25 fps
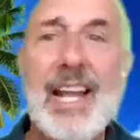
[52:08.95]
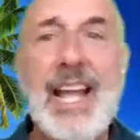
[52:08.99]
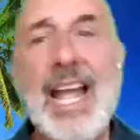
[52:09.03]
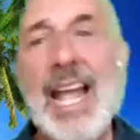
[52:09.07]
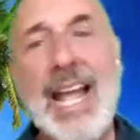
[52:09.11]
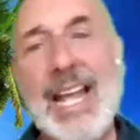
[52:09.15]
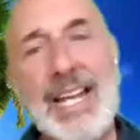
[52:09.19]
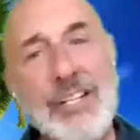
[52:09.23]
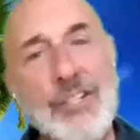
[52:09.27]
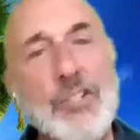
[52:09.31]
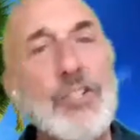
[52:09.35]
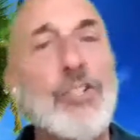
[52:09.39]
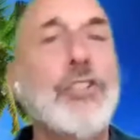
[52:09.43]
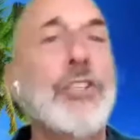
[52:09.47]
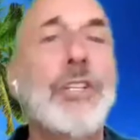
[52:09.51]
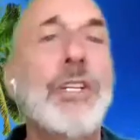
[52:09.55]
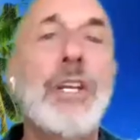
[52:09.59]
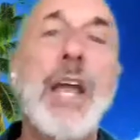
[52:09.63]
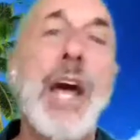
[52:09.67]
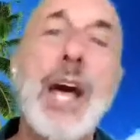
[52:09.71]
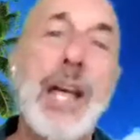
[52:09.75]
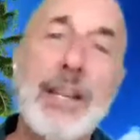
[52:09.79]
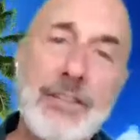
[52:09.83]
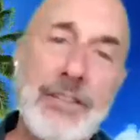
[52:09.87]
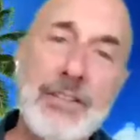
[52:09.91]
and should
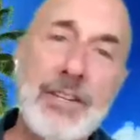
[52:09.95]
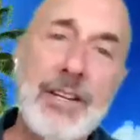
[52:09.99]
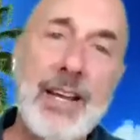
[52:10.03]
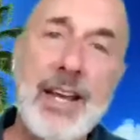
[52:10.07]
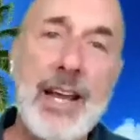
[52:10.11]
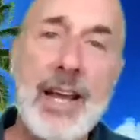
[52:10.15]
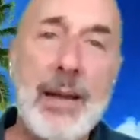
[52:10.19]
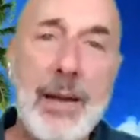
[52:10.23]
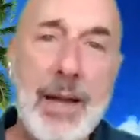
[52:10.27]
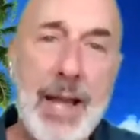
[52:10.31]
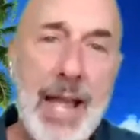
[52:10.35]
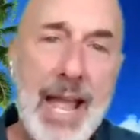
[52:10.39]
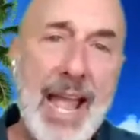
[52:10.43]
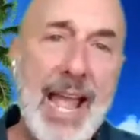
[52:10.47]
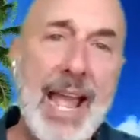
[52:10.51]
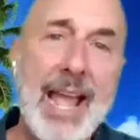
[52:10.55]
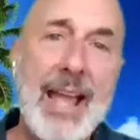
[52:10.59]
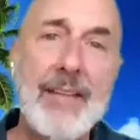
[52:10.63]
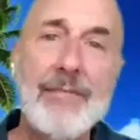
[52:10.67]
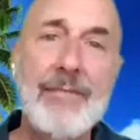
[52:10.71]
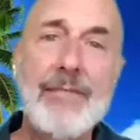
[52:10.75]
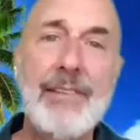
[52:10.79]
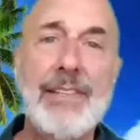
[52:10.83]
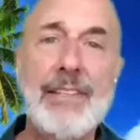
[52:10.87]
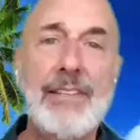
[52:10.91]
not
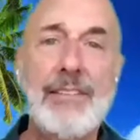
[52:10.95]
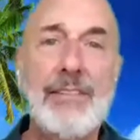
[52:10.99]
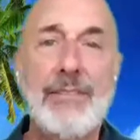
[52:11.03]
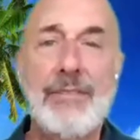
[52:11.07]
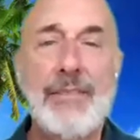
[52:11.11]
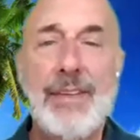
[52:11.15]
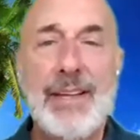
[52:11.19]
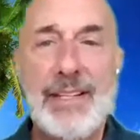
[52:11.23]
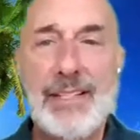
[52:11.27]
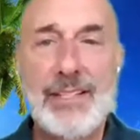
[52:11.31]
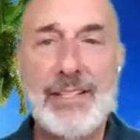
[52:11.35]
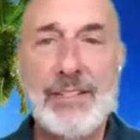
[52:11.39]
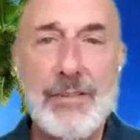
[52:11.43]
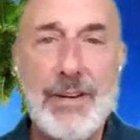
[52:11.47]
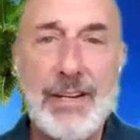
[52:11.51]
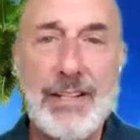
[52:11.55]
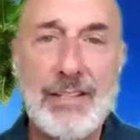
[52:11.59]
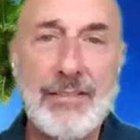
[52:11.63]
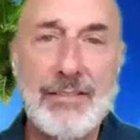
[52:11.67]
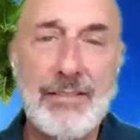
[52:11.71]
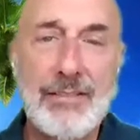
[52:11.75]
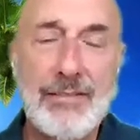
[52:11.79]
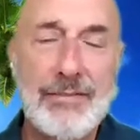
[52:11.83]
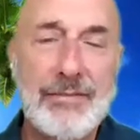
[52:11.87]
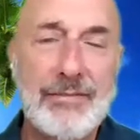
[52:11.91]
have in their advance
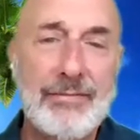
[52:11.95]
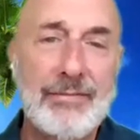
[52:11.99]
directive?